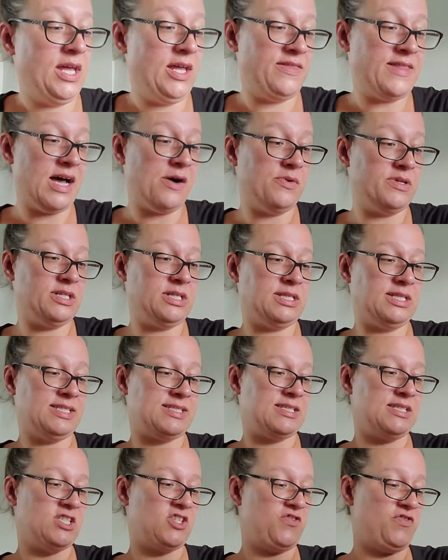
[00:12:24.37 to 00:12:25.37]
That one,
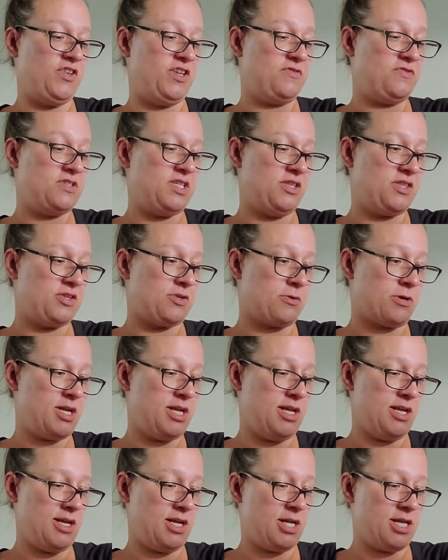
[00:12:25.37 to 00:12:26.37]
Glisten, is
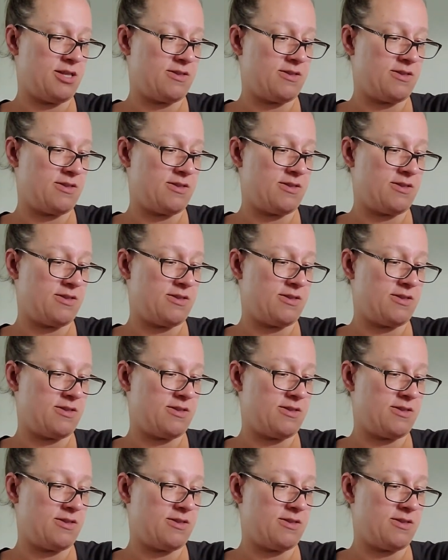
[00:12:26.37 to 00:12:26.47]
$53.